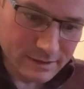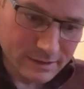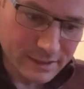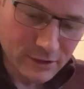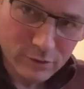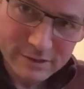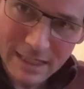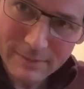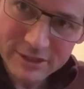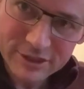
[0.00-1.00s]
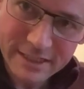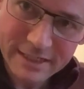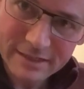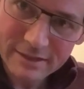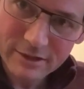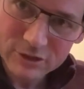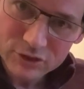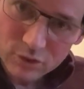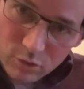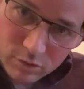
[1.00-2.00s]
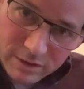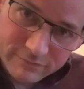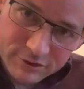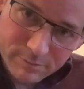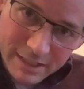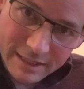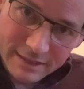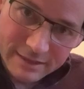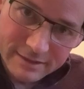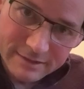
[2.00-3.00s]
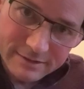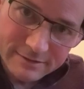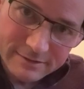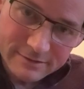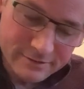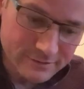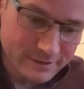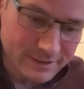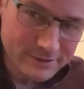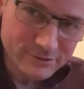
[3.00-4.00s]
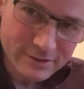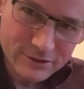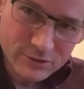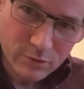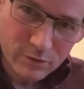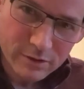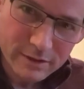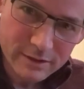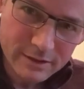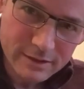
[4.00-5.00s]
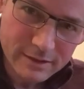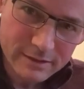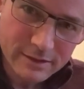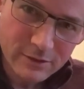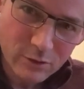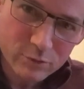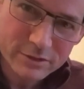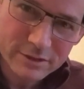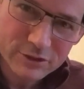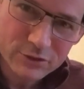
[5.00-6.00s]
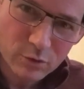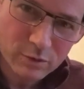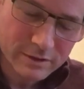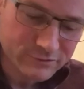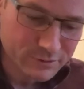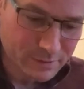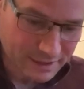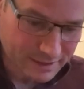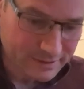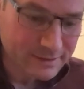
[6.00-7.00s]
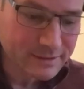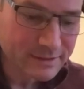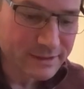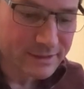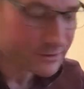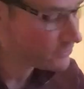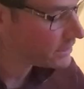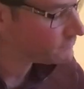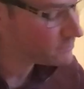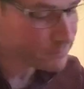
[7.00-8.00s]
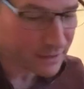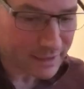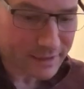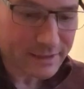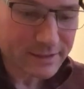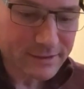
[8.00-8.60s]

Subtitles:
Nihon Damashi, the soul of Japan. Okay, so this sword holds the soul of Japan. Crafted by